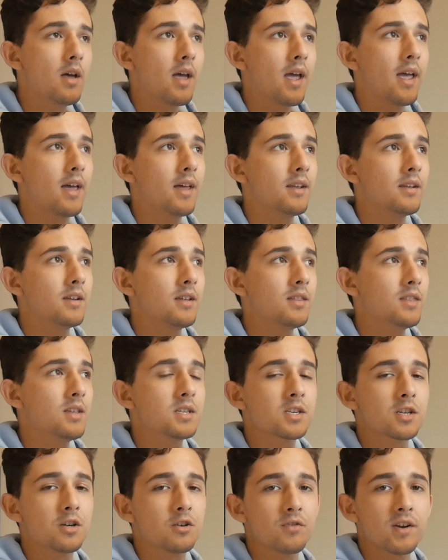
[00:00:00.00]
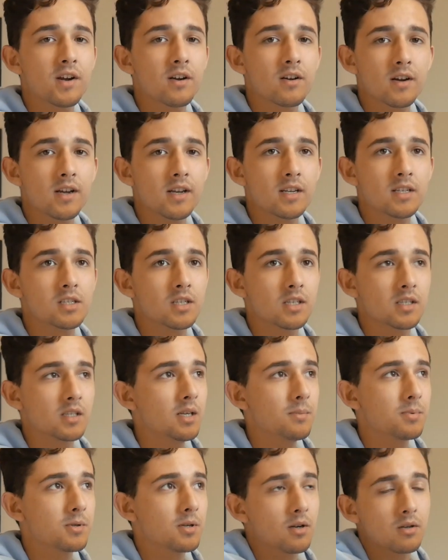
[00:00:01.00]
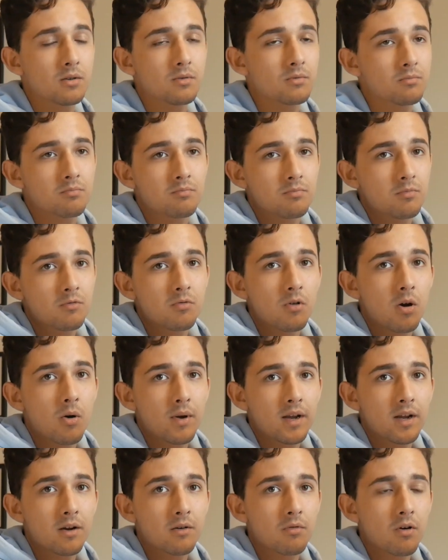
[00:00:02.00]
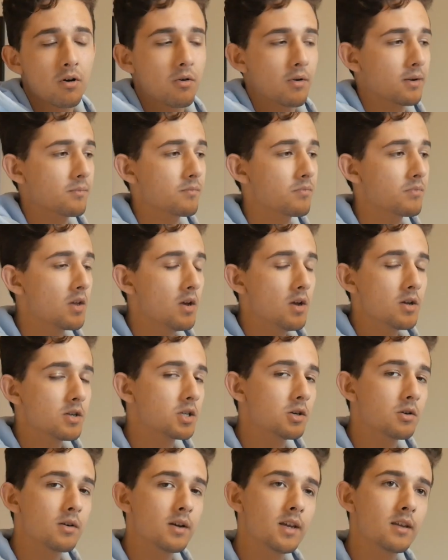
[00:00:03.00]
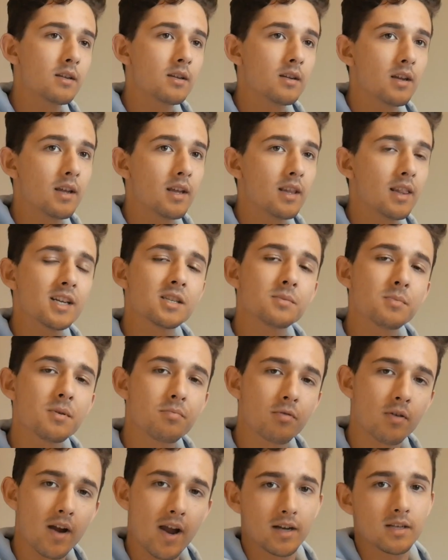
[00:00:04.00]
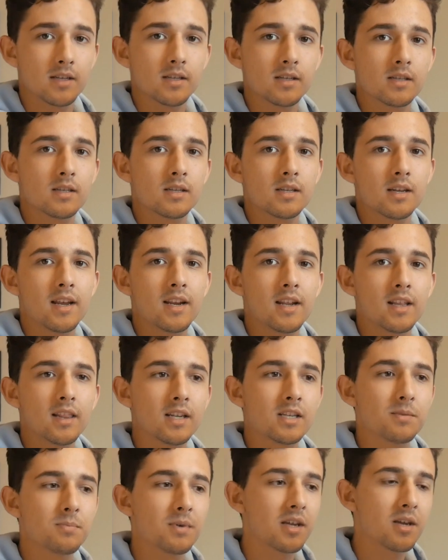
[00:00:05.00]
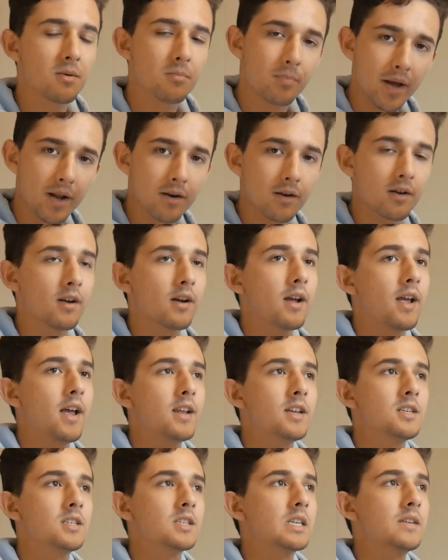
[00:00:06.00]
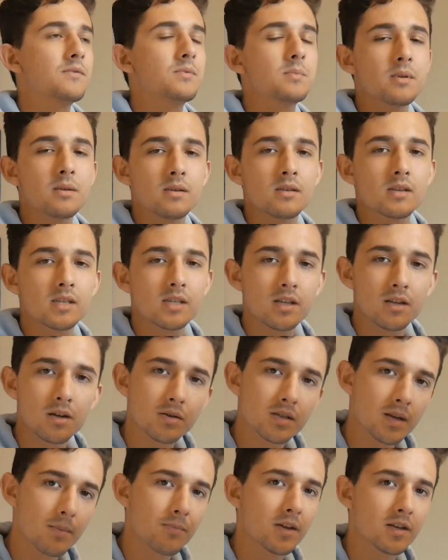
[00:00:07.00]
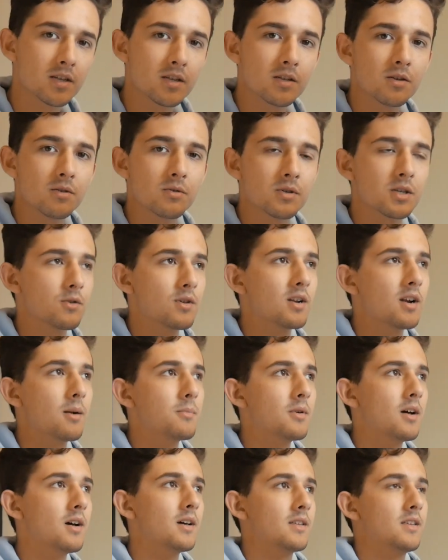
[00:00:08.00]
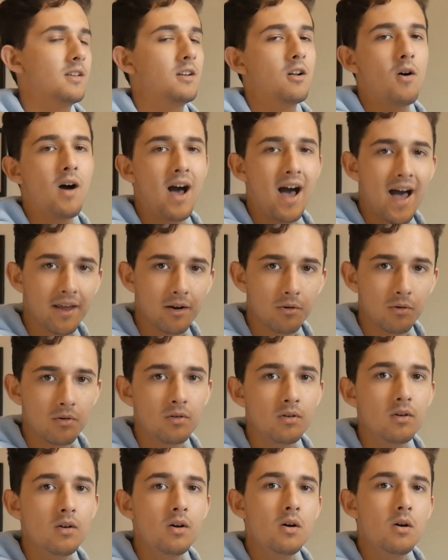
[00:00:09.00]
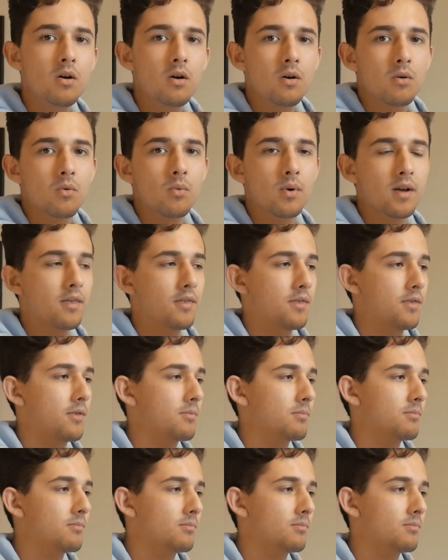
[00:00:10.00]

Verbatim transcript: and in this career it just keeps on growing and growing so it, it lets me practice and it lets me get better and it just gives me you know something to do so that i'm not you know idle with